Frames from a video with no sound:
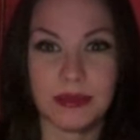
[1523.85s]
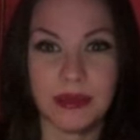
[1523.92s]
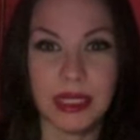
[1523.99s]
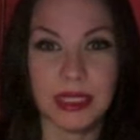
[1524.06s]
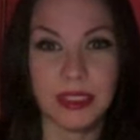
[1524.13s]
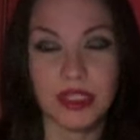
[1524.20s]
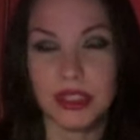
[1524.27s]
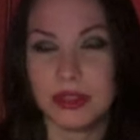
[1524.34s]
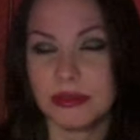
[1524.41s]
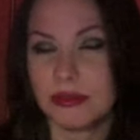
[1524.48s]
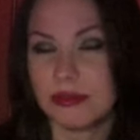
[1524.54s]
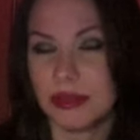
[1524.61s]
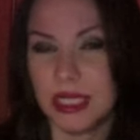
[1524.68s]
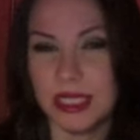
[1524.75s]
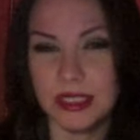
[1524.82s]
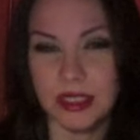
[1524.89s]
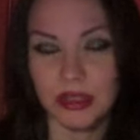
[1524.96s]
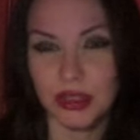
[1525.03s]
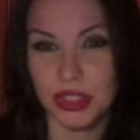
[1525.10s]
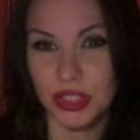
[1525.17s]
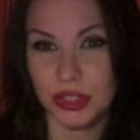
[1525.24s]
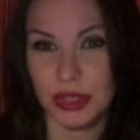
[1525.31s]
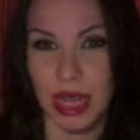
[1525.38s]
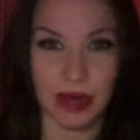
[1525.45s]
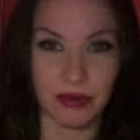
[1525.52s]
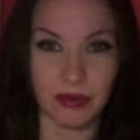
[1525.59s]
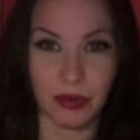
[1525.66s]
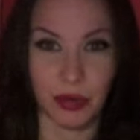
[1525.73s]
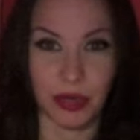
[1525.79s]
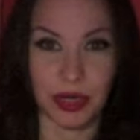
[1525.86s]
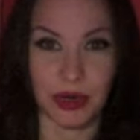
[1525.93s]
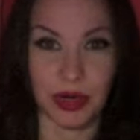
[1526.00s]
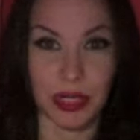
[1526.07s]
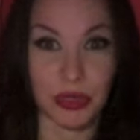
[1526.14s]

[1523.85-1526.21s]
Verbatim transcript: like just things that are just out of the ordinary.